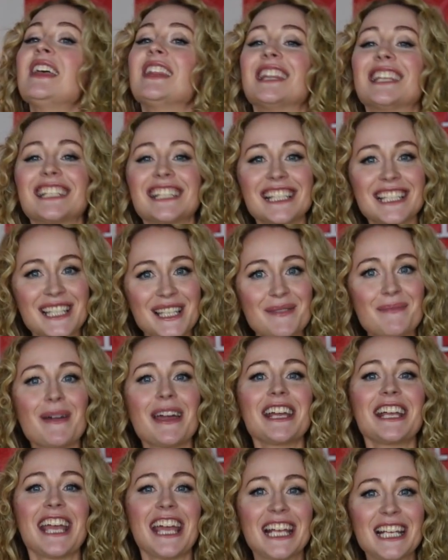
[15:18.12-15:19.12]
This is in
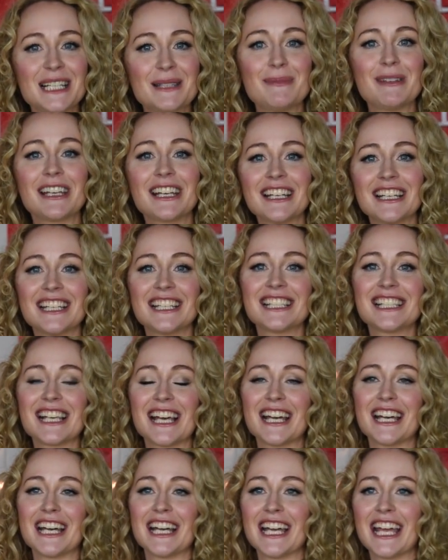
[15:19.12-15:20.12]
my case because it
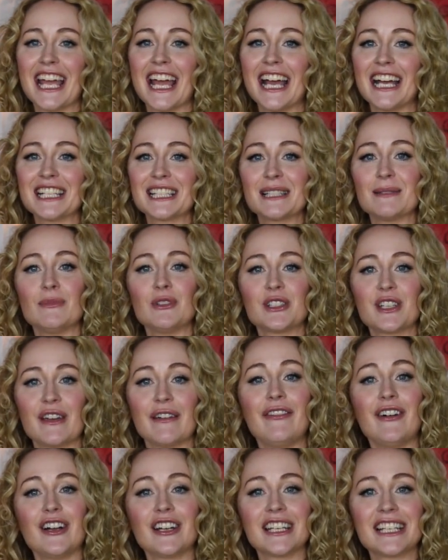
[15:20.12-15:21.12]
has some
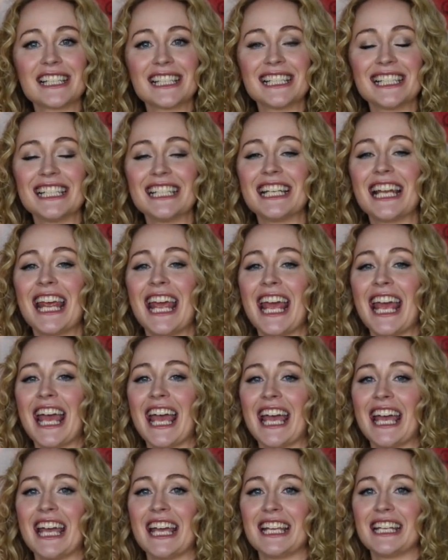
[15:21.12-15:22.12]
multiphonics in it,
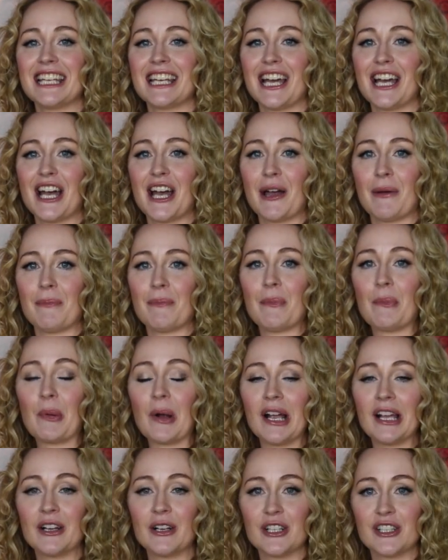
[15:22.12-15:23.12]
and
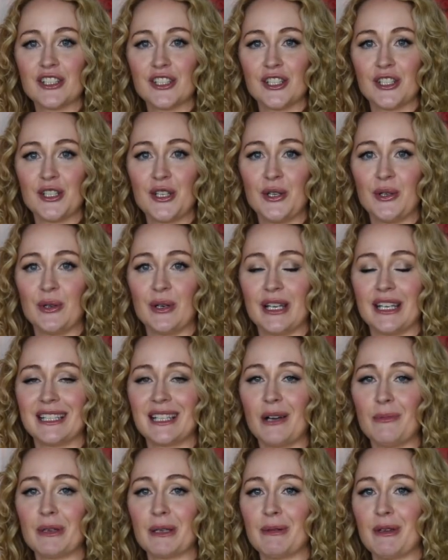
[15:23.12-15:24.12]
Brian Christian, who
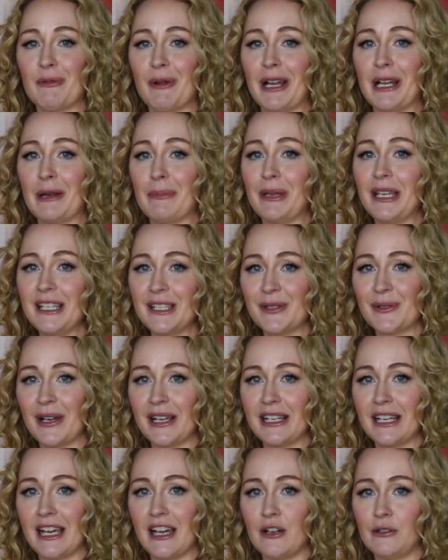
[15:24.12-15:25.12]
is helping me write a piece
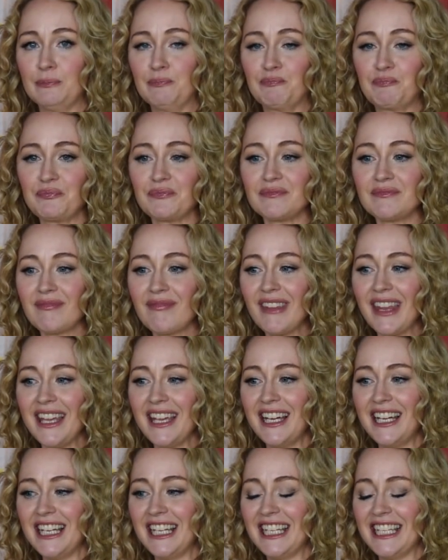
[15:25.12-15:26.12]
right now,
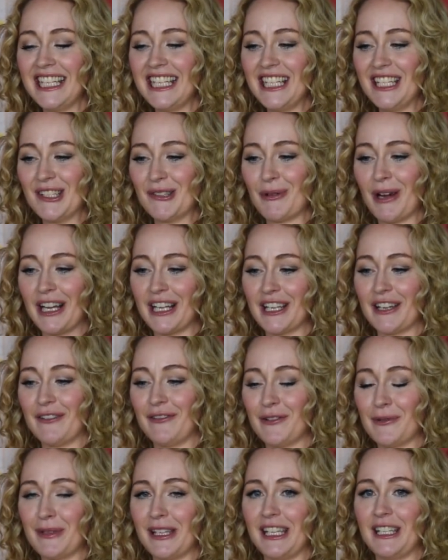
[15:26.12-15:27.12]
he is writing it
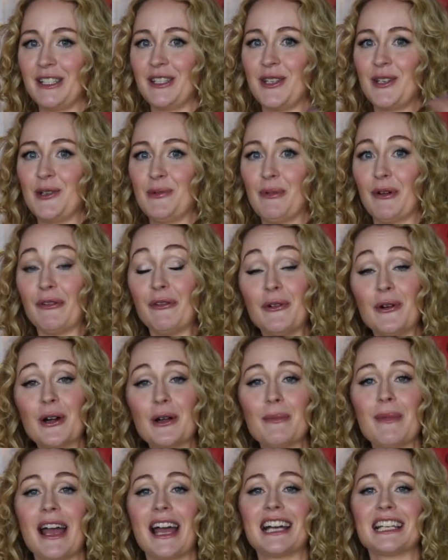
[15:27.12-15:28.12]
for me to
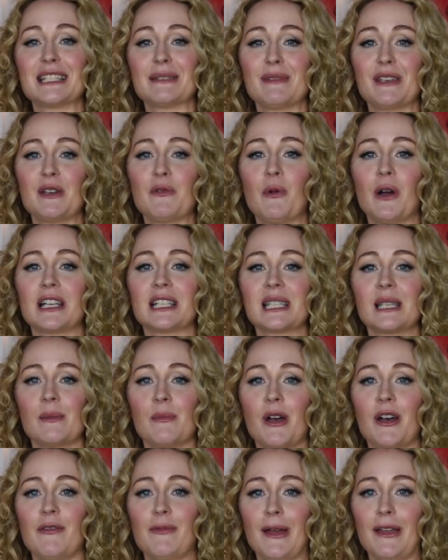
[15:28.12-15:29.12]
perform, asked me what
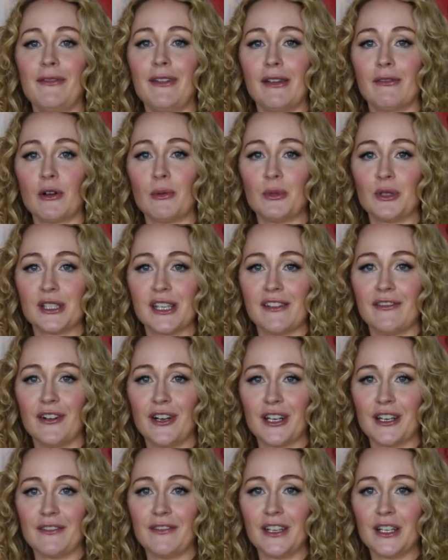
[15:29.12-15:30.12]
some of my favorite
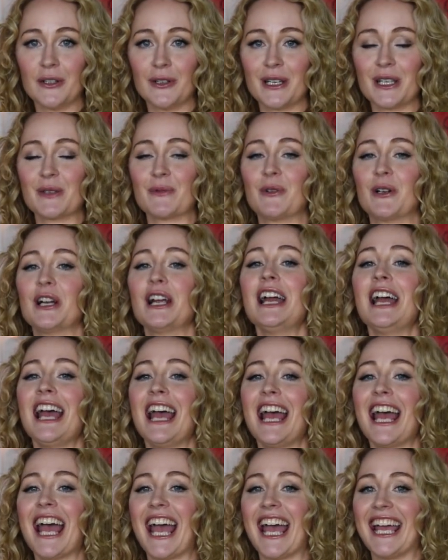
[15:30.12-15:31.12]
multiphonic fingerings were,
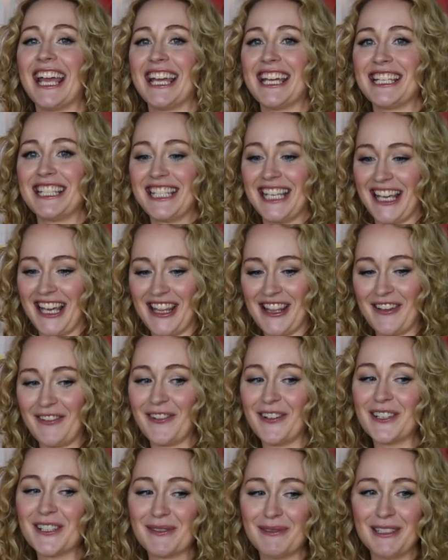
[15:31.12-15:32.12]
and the
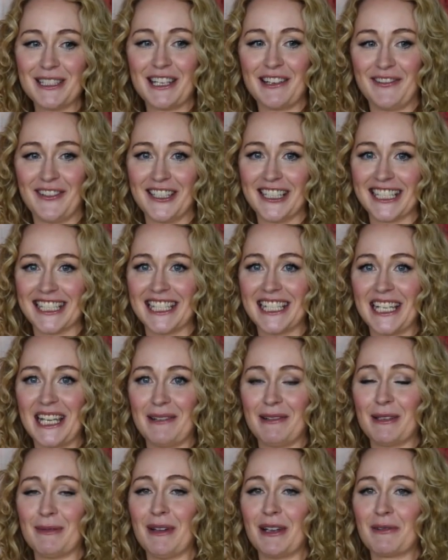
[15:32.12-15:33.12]
first multiphonics that
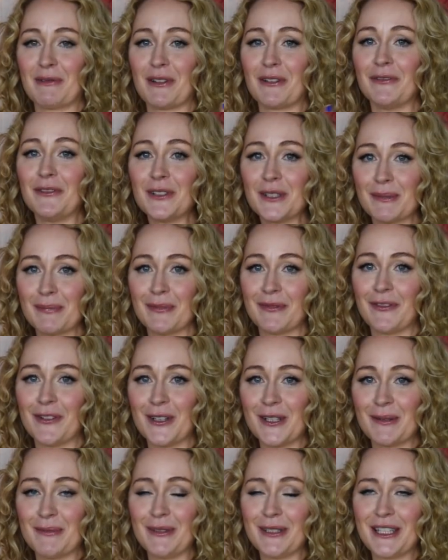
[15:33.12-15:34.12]
came to mind were the
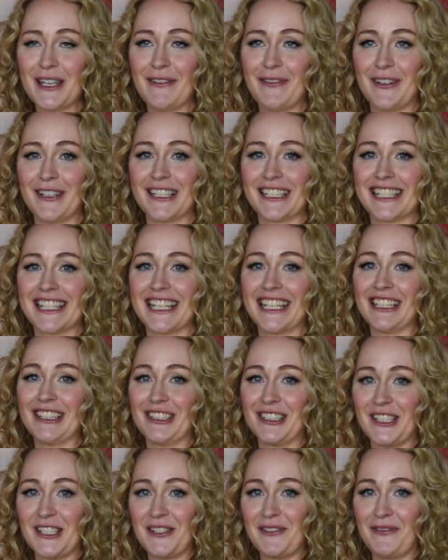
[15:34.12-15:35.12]
first multiphonics that I
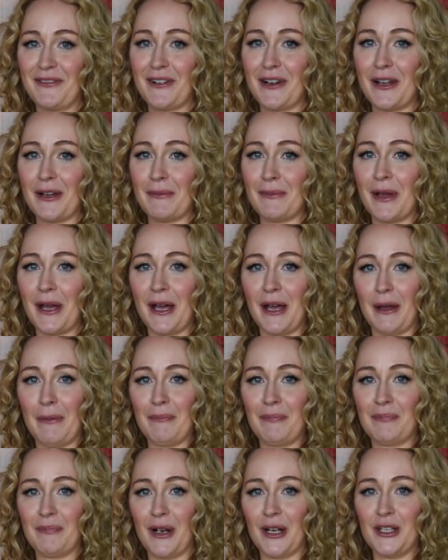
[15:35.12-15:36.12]
learned from
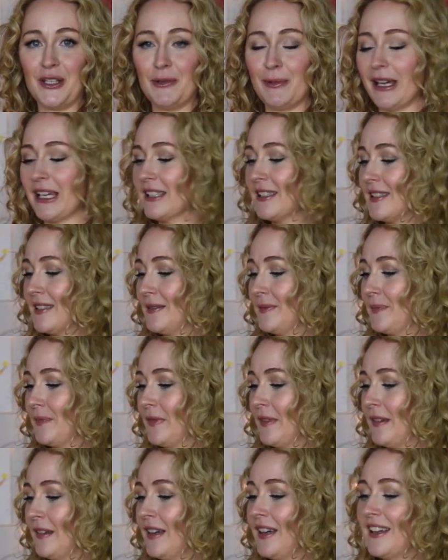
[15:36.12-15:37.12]
Mark Eubanks.
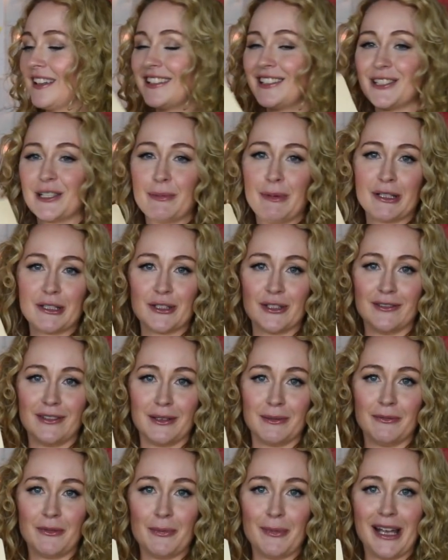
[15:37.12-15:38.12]
Here's a picture of
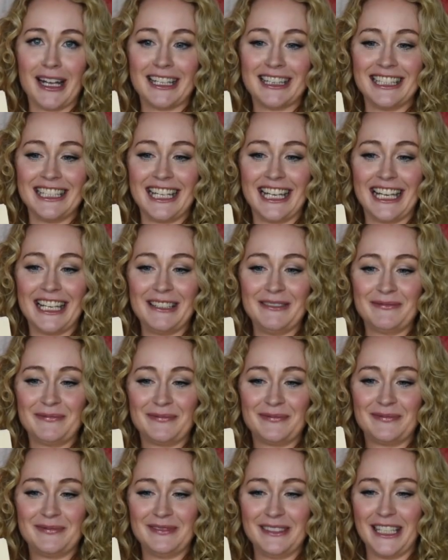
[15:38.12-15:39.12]
him from back in the day.
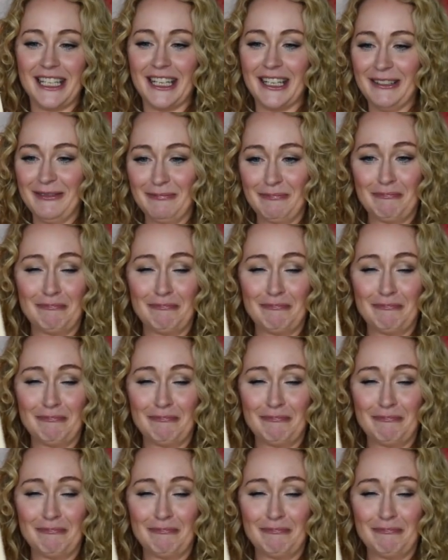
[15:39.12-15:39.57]
Yeah.